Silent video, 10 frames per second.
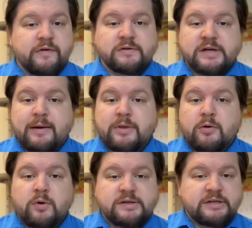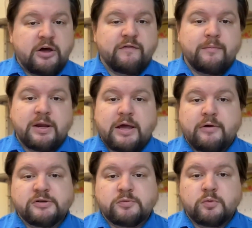time that was, however many
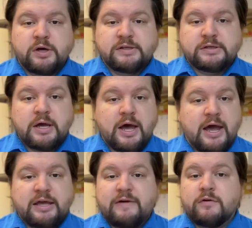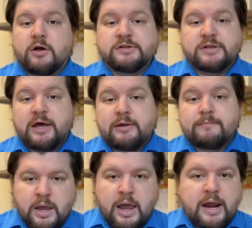hours it was, I gave it all to that.
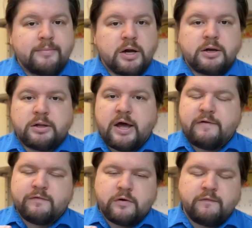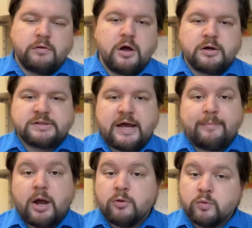And I'm not gonna lie, for a long
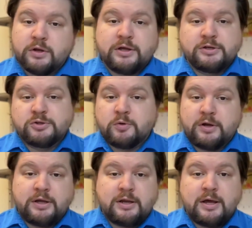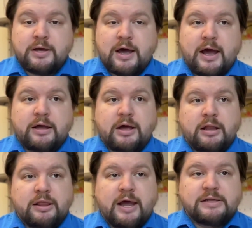time, I really enjoyed it. I
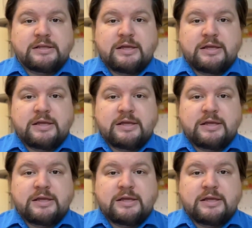liked the